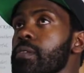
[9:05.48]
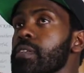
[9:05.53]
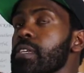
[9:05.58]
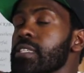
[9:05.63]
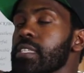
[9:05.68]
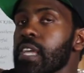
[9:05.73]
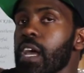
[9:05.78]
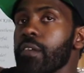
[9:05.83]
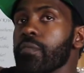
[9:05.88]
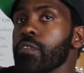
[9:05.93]

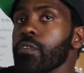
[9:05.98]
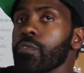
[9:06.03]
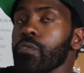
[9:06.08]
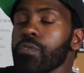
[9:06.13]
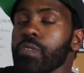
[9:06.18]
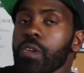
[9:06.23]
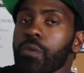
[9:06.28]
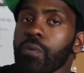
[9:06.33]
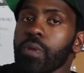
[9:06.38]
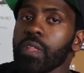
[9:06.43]
discover
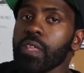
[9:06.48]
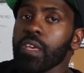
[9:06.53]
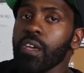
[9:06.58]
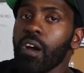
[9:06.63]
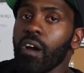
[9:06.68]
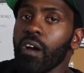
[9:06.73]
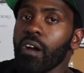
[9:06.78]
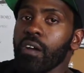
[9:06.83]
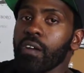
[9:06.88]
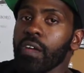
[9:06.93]
who they really
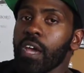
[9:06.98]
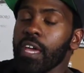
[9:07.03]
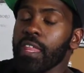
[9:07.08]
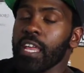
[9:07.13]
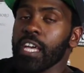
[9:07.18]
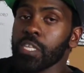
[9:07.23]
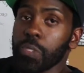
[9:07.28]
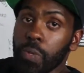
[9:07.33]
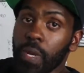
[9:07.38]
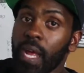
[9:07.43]
are. And
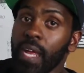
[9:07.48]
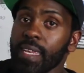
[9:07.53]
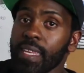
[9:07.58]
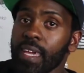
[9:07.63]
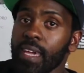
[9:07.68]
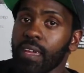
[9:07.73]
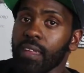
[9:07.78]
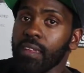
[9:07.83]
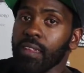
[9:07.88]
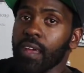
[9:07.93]
that's what I
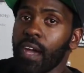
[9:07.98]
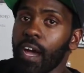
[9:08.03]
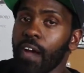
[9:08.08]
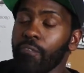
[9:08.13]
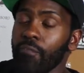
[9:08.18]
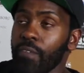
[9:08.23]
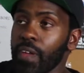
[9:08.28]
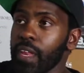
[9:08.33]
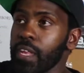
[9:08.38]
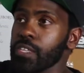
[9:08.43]
did.
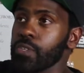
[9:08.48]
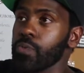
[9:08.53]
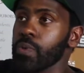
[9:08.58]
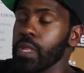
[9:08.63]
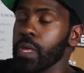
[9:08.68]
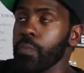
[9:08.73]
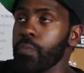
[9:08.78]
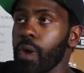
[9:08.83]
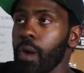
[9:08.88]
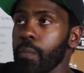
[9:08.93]
Fitness
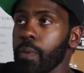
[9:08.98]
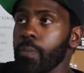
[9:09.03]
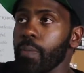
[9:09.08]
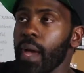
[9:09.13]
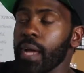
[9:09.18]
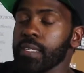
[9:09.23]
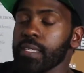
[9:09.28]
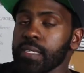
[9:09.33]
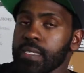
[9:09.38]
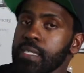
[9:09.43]
really brought me
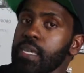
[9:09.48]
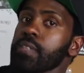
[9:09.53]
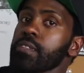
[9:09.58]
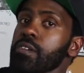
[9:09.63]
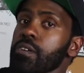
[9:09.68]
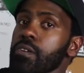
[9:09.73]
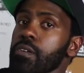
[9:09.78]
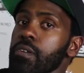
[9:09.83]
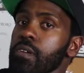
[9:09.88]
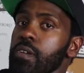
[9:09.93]
back to
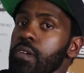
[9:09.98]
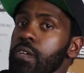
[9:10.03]
center.